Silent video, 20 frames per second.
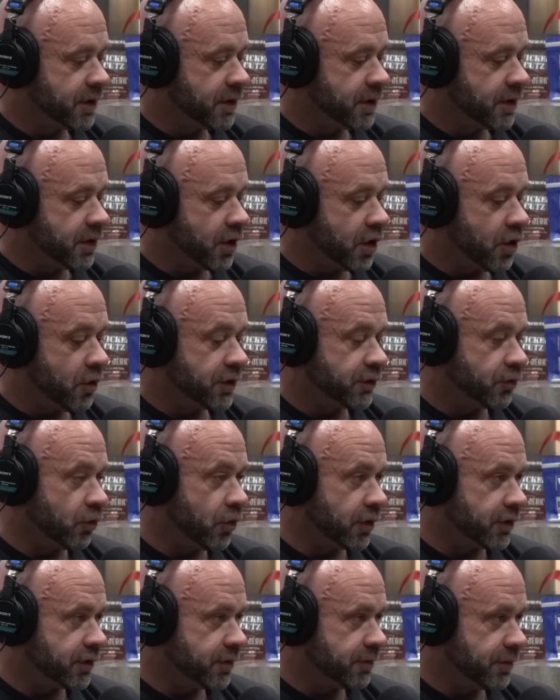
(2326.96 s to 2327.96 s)
always
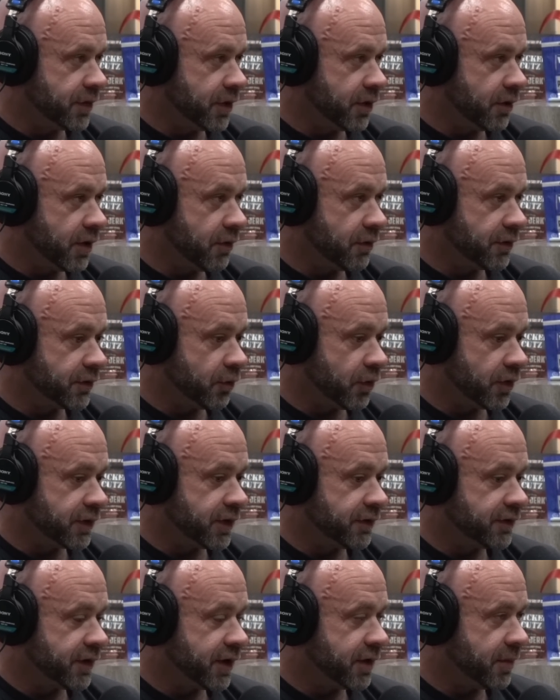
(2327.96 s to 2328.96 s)
worked, always worked
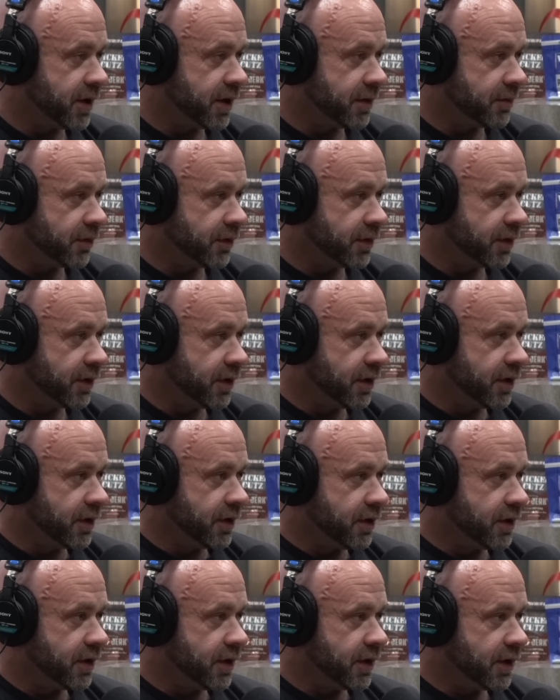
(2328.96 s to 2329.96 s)
outside of bodybuilding,
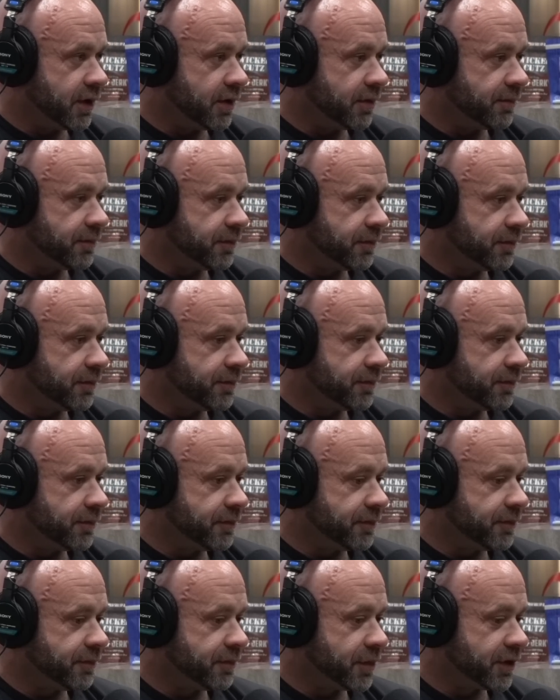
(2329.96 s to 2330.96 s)
and
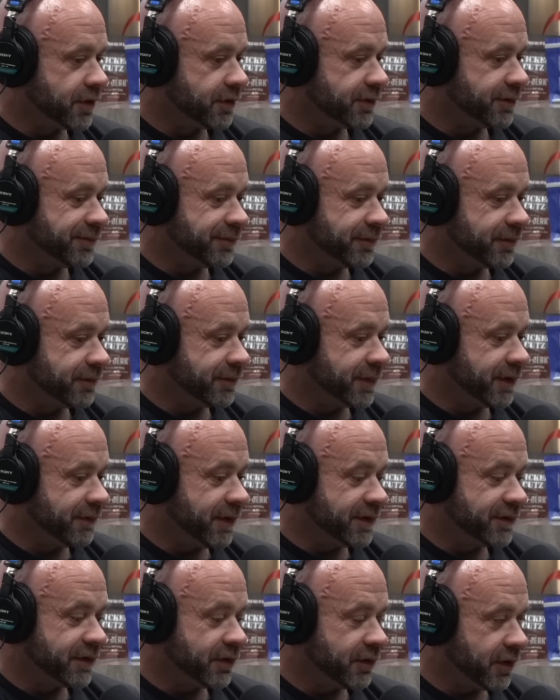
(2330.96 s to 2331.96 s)
because if I
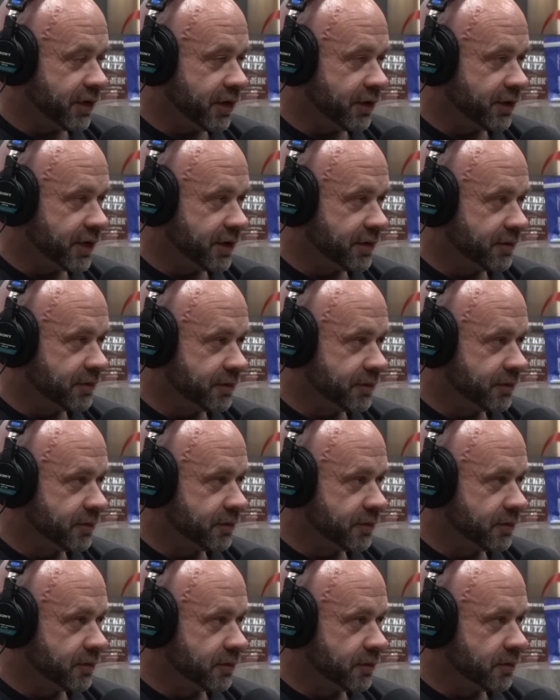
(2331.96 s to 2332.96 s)
sit around all day,
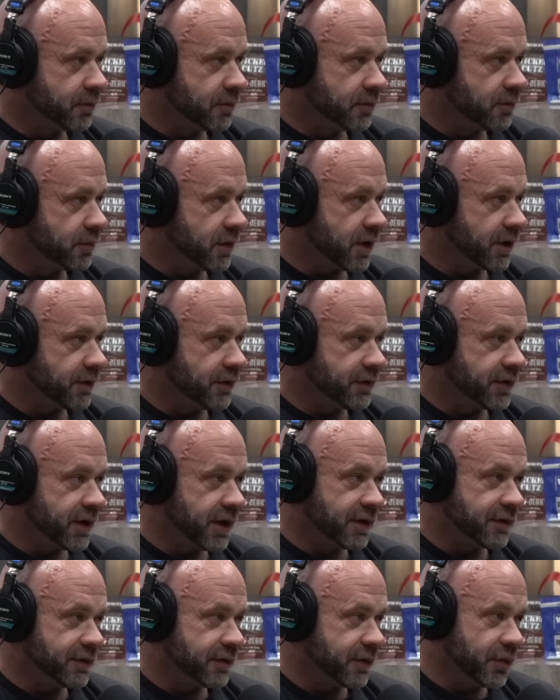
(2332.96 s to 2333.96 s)
like there's
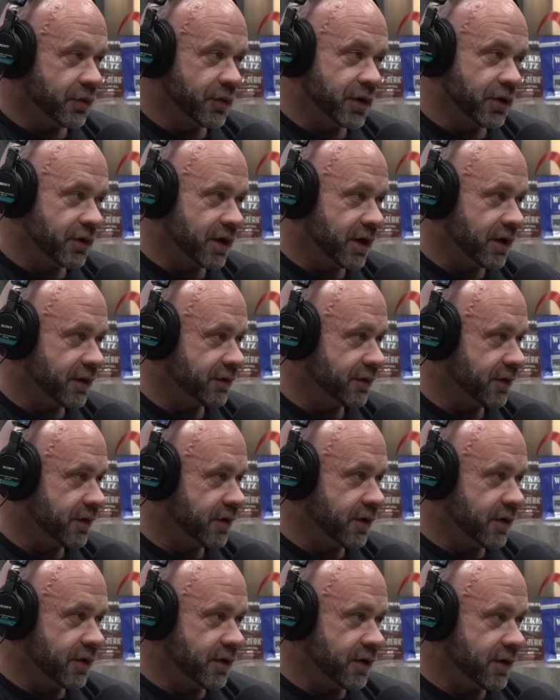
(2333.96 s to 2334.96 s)
guys, we know guys.
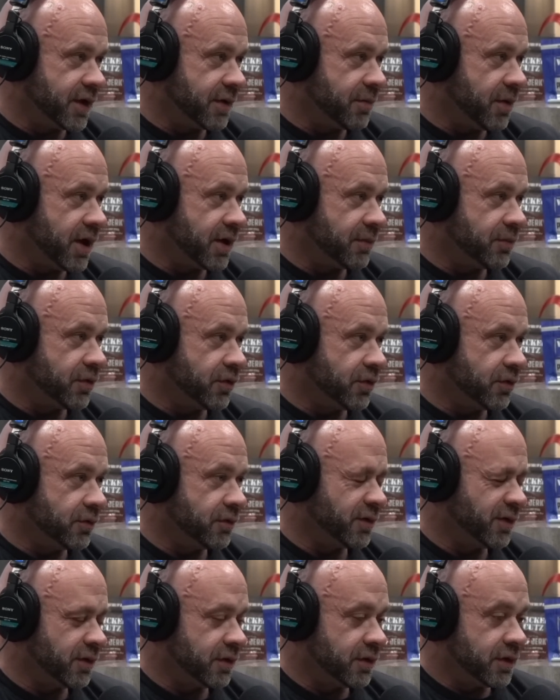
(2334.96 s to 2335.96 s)
They bodybuild,
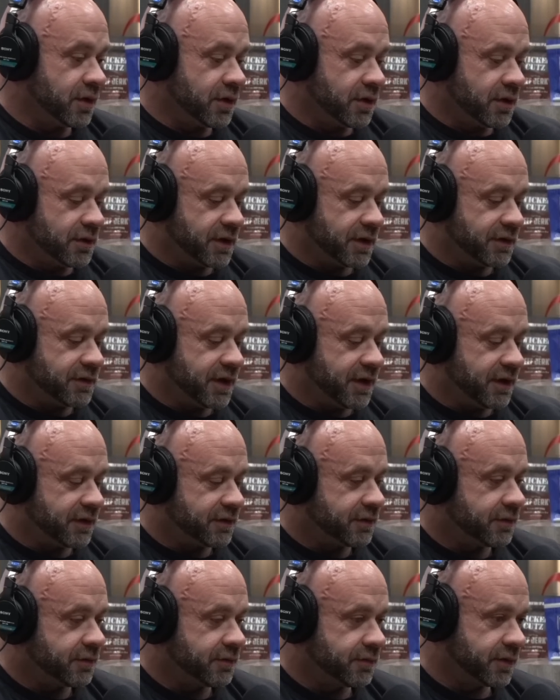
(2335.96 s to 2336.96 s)
they
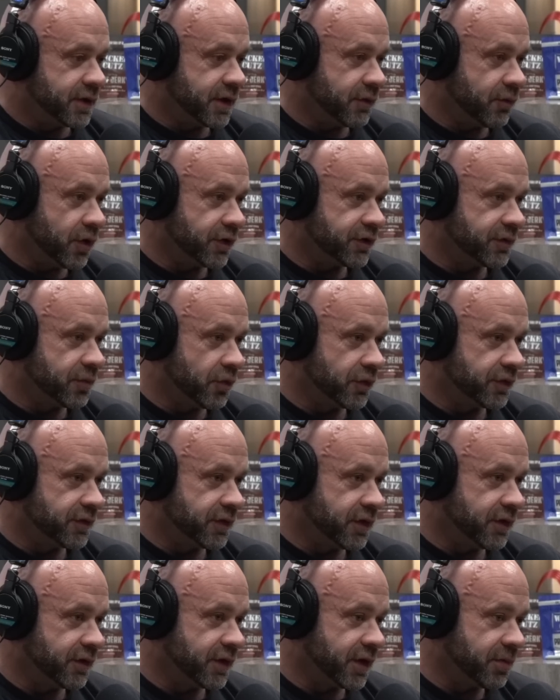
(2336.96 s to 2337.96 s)
text, they watch Sports
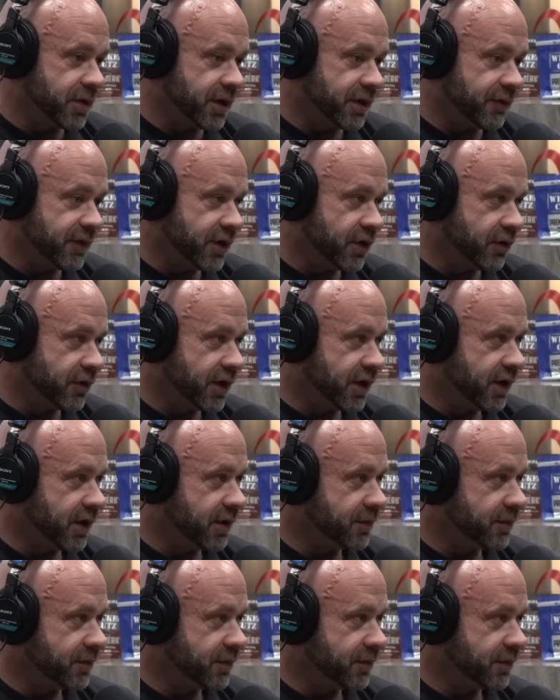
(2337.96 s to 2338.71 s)
Center, they play video games,